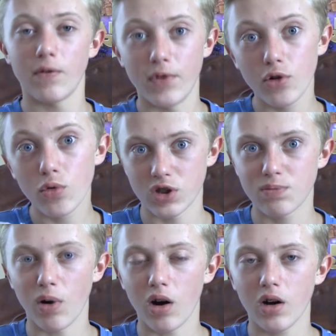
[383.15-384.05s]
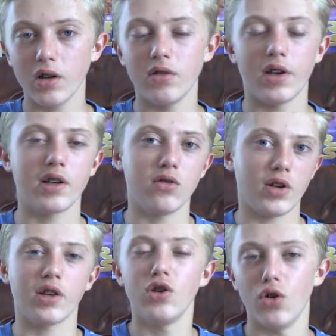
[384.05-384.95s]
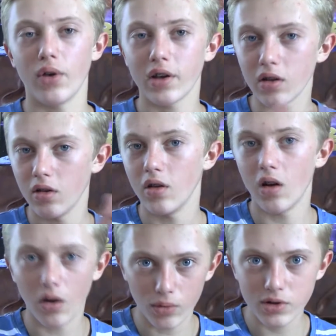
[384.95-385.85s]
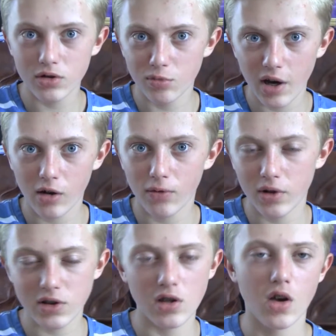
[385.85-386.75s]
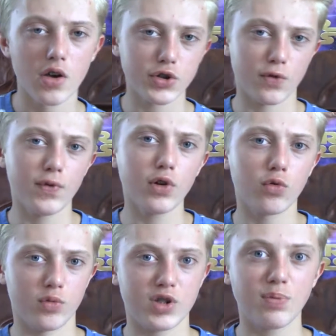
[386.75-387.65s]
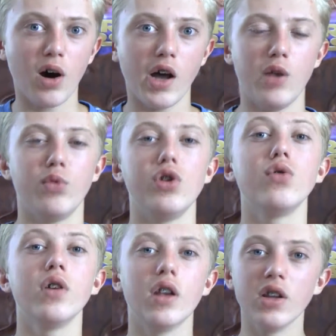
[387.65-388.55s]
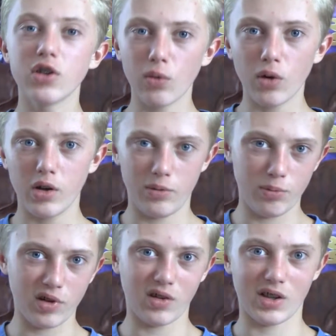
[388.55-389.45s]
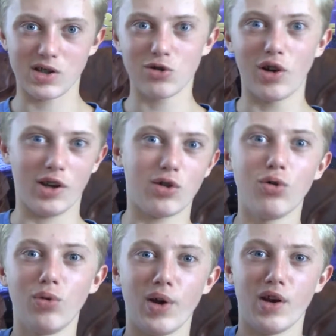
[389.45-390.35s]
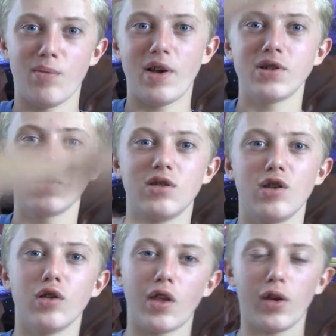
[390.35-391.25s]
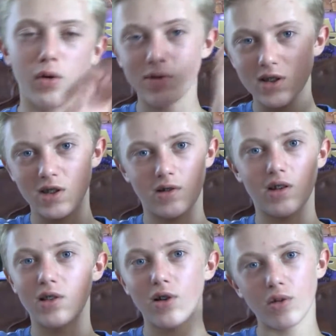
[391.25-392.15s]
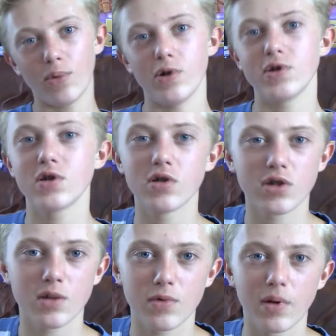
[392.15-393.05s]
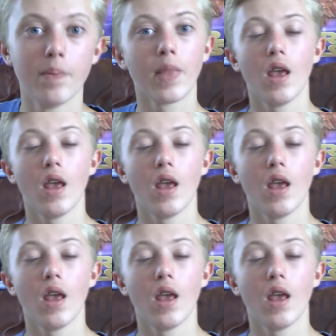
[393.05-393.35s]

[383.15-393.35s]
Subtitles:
a vehicle would spawn like in the original Battlefronts. So a vehicle would spawn, and when you get into one and play like this like cool animation that you would see like in third person or something.